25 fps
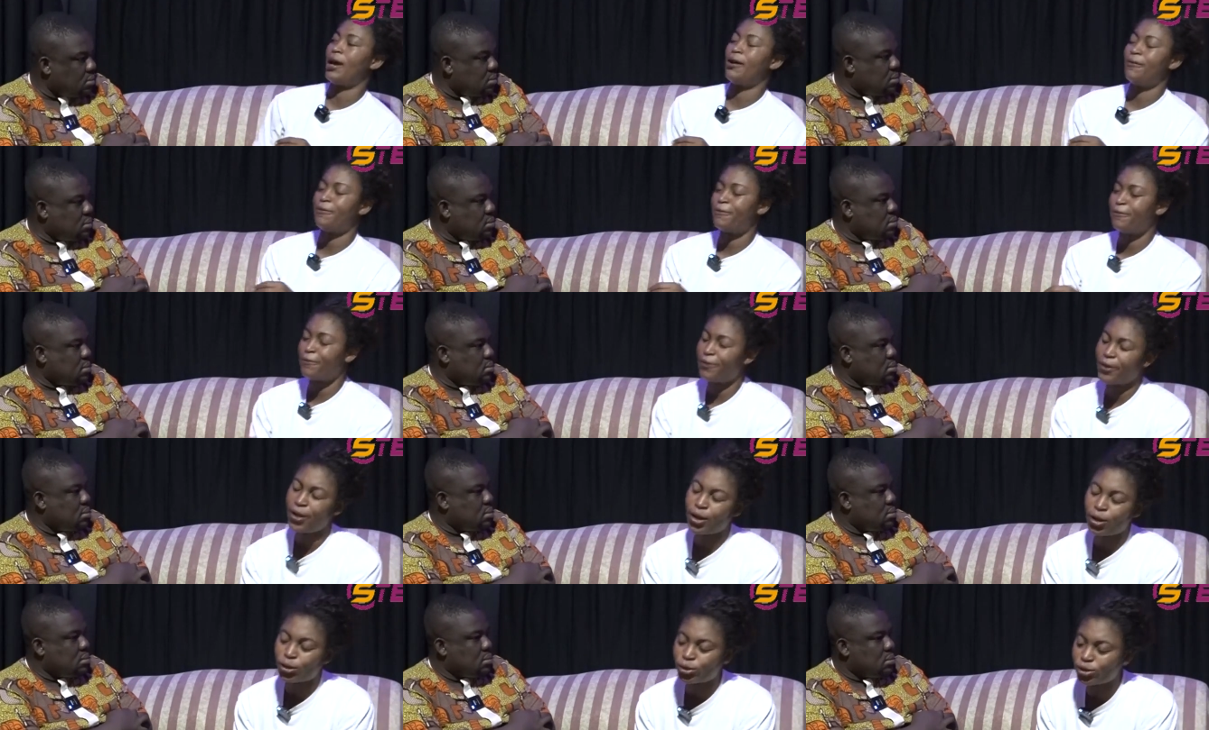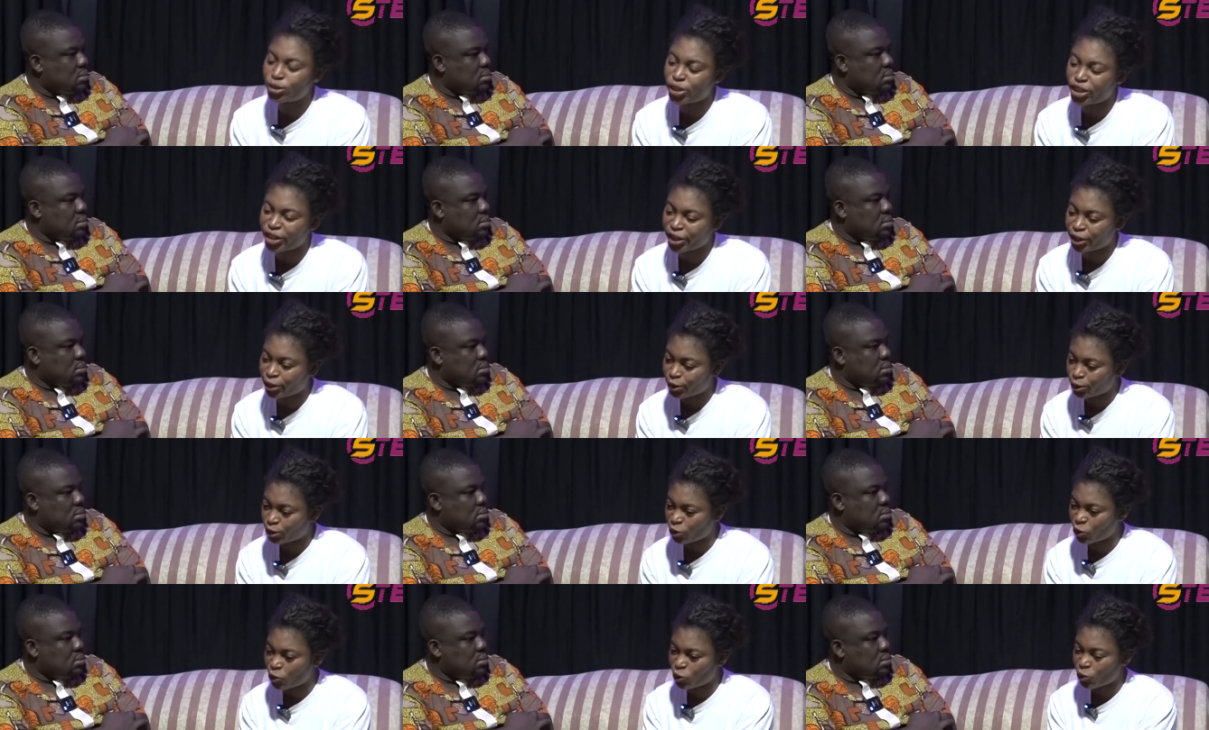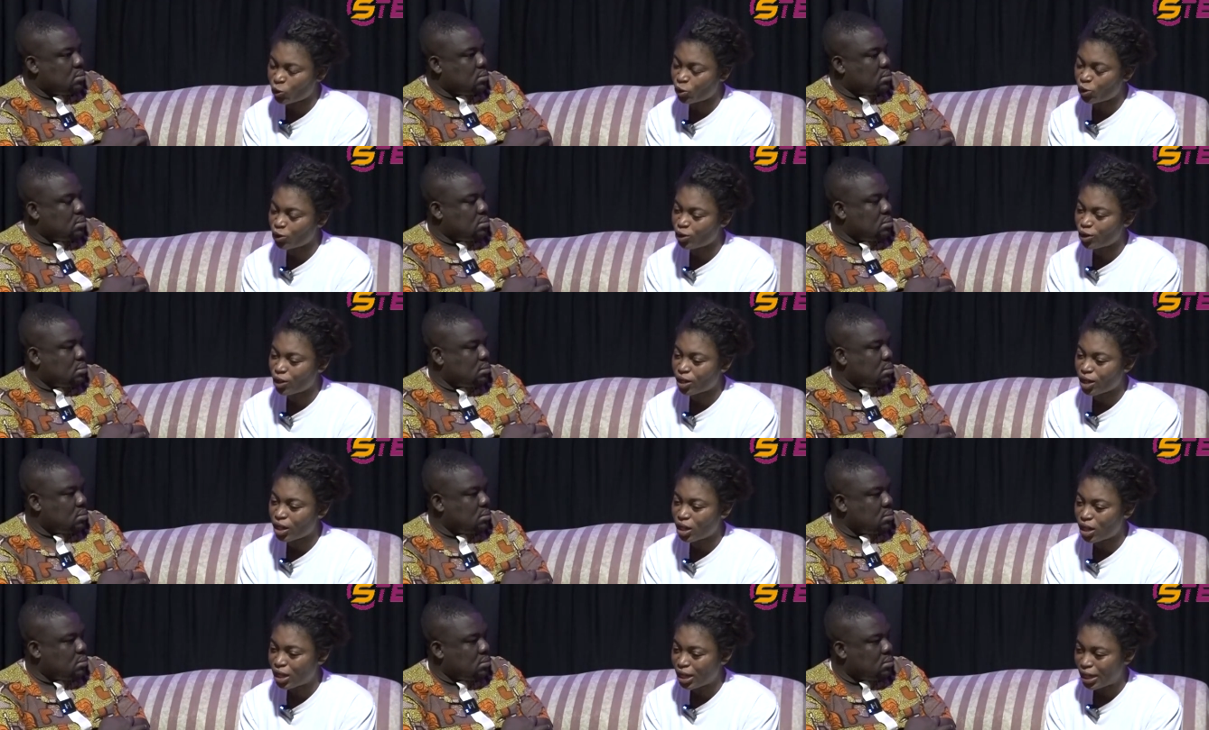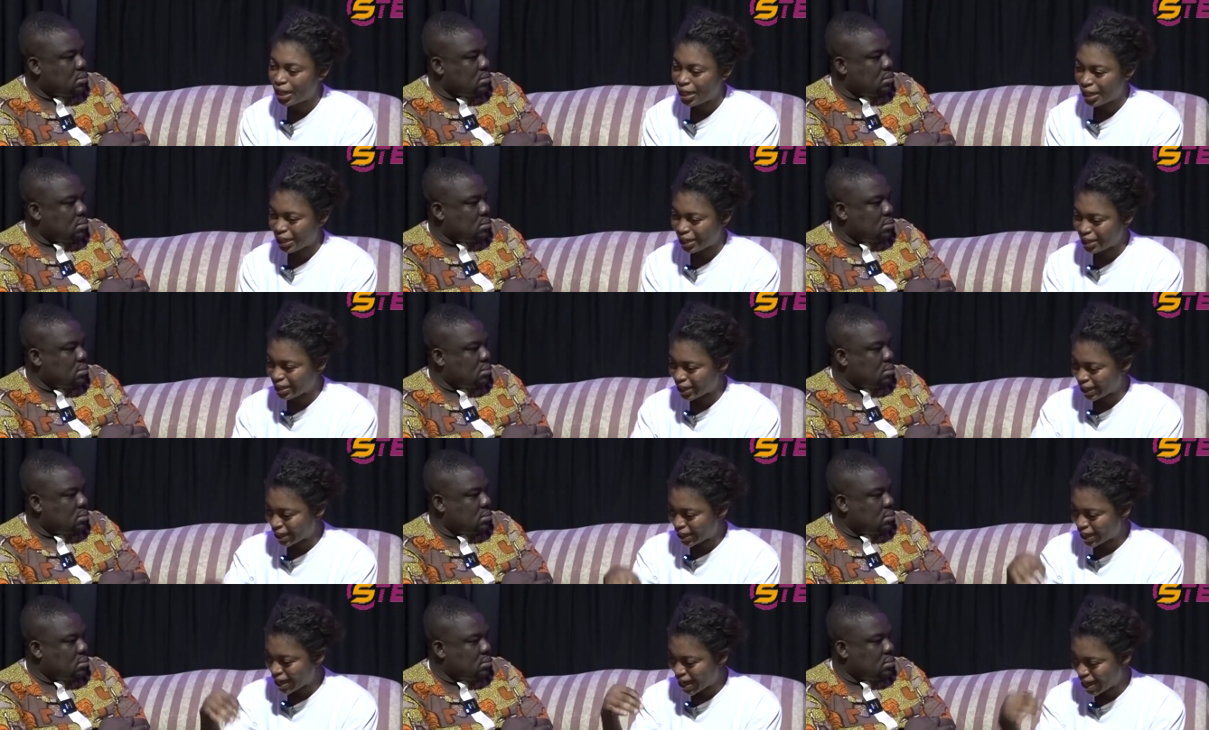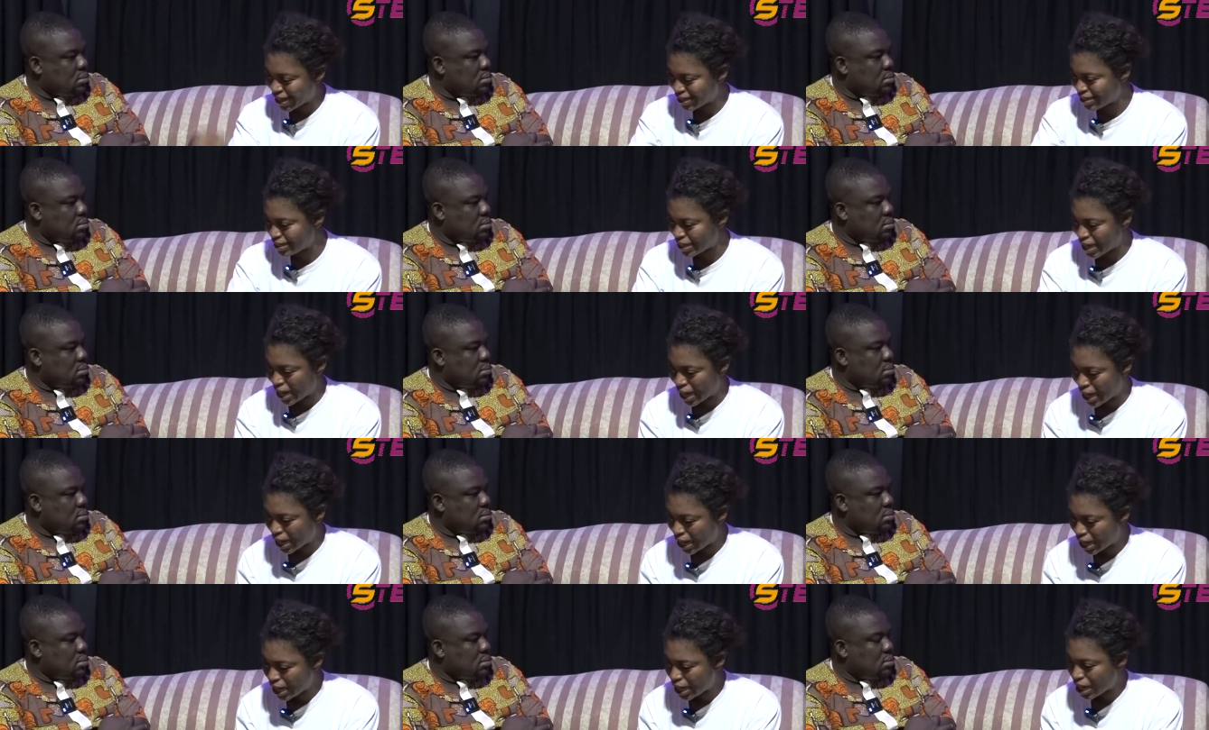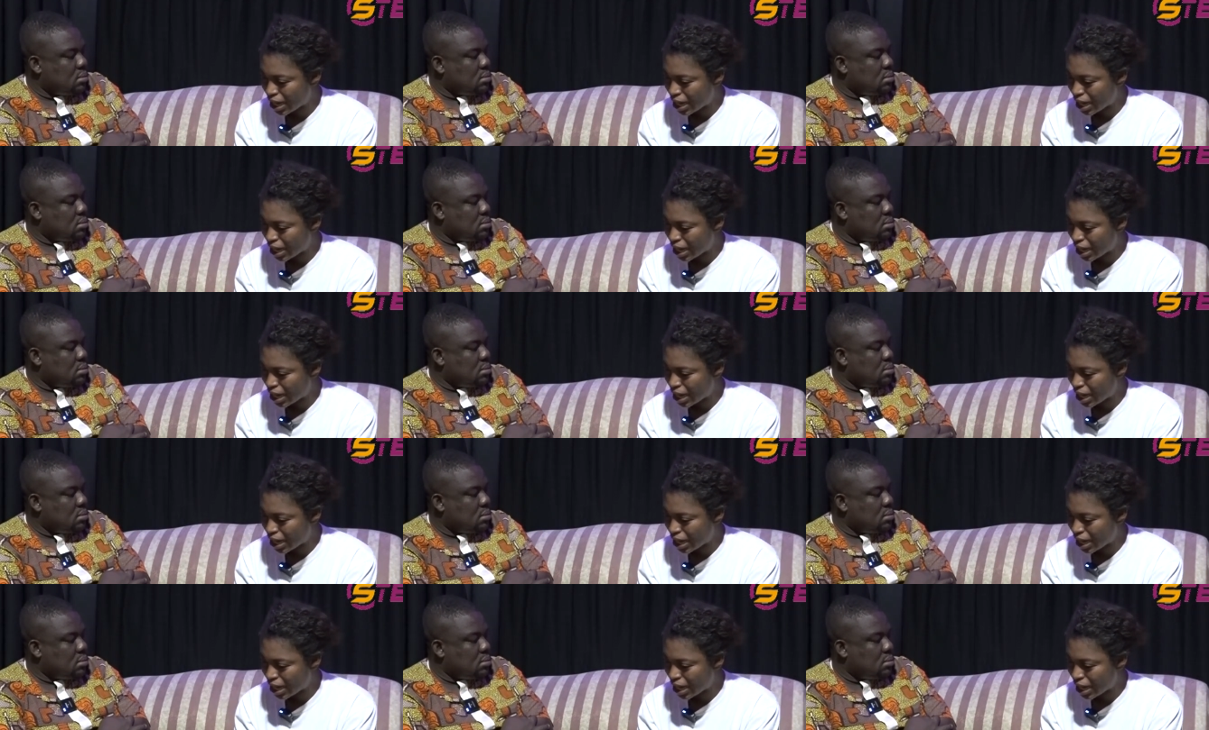Speaker 1: I fell down in a gutter.